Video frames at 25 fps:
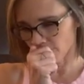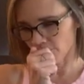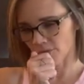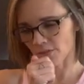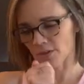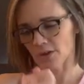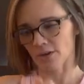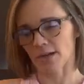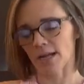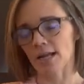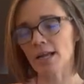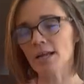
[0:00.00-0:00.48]
for
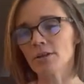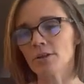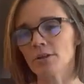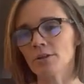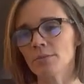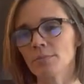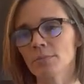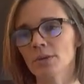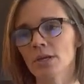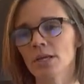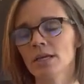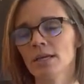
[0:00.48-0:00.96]
their
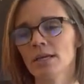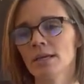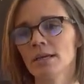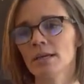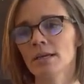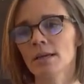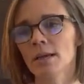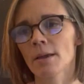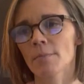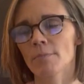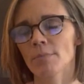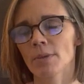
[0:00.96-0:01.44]
help,
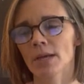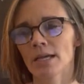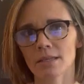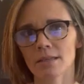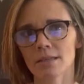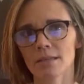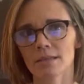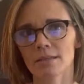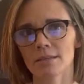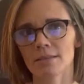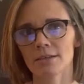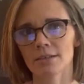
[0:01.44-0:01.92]
but
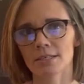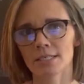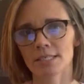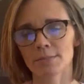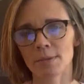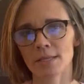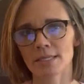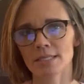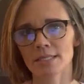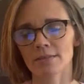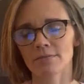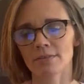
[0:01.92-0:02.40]
they're
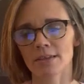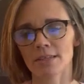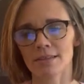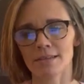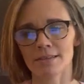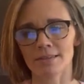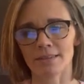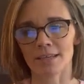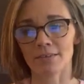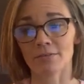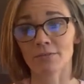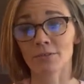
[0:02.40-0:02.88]
expensive. And
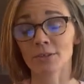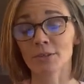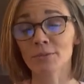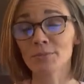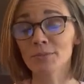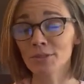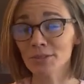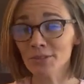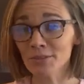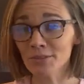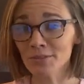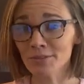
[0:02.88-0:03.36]
then they've
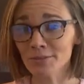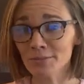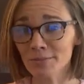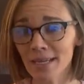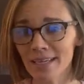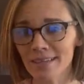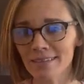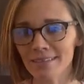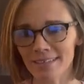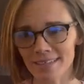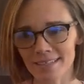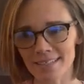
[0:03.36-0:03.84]
removed
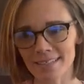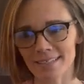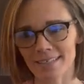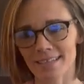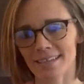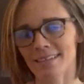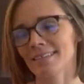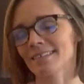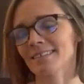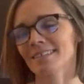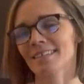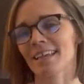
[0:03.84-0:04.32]
my
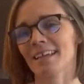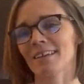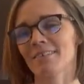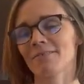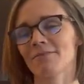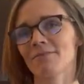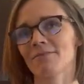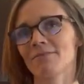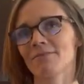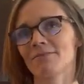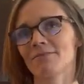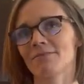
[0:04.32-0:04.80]
listings like
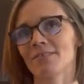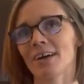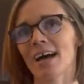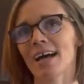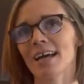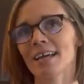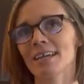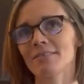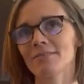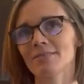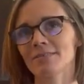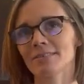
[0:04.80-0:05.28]

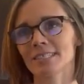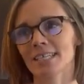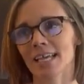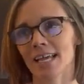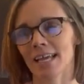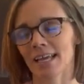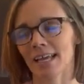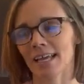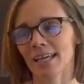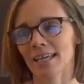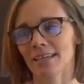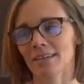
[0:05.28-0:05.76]
five
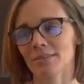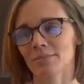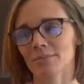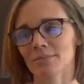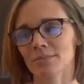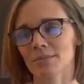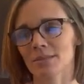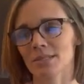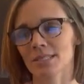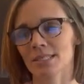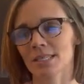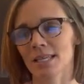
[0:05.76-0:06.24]

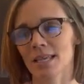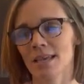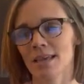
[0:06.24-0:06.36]
times